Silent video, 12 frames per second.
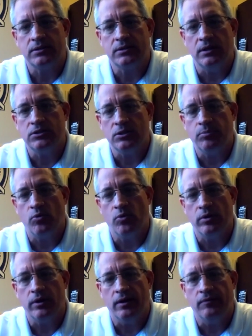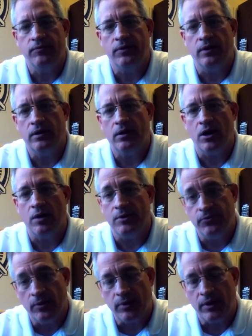in support of the Army
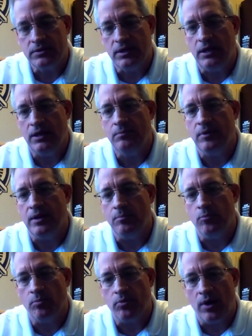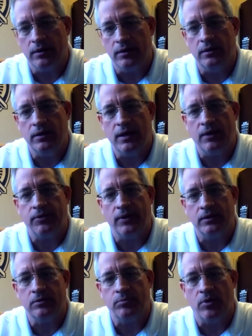football team and then more broadly the
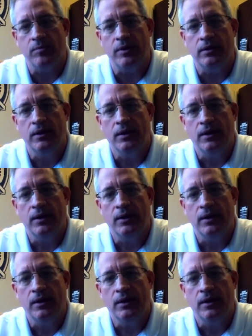athletic department